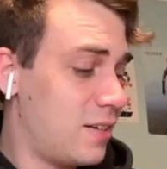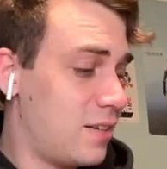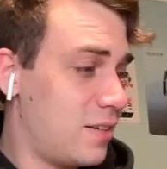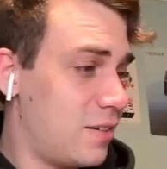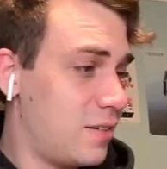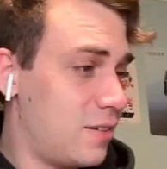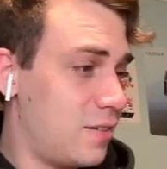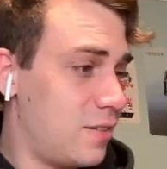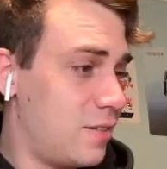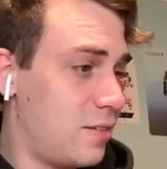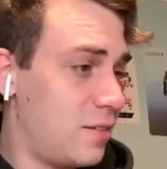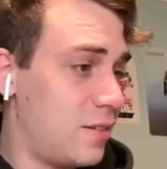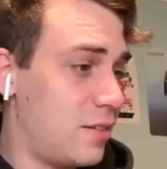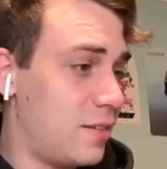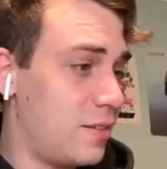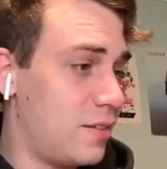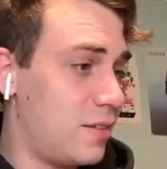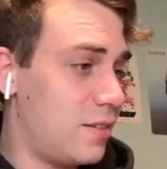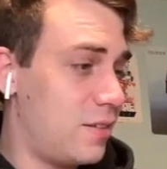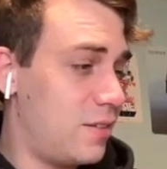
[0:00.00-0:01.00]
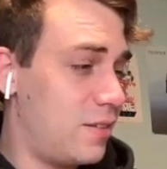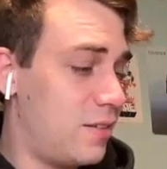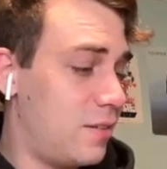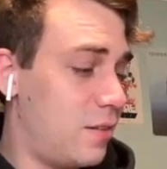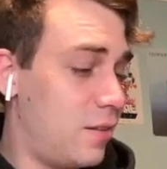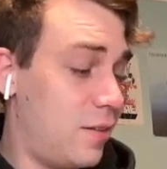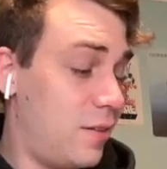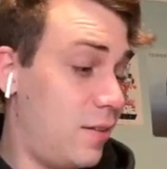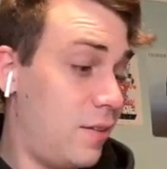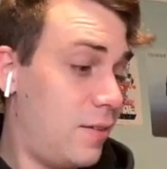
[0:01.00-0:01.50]

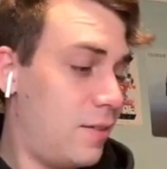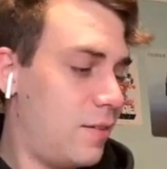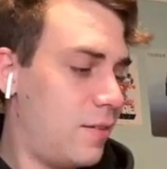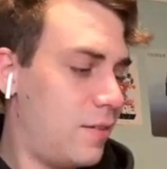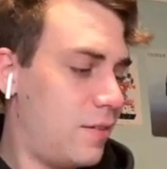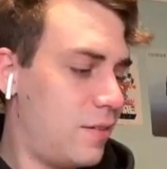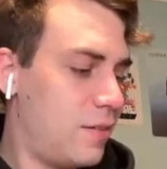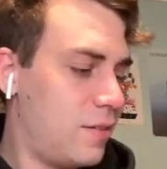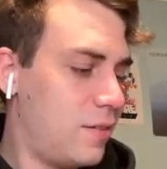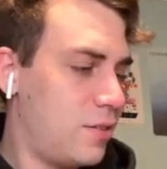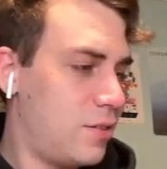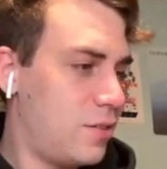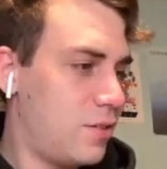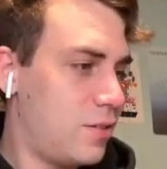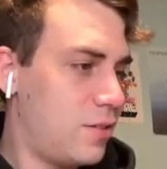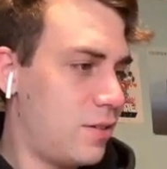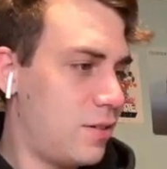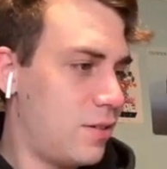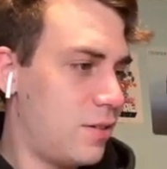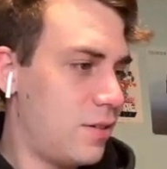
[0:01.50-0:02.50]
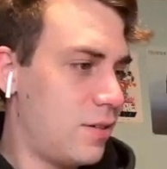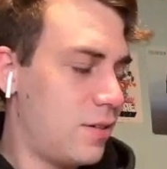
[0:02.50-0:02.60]
(silence)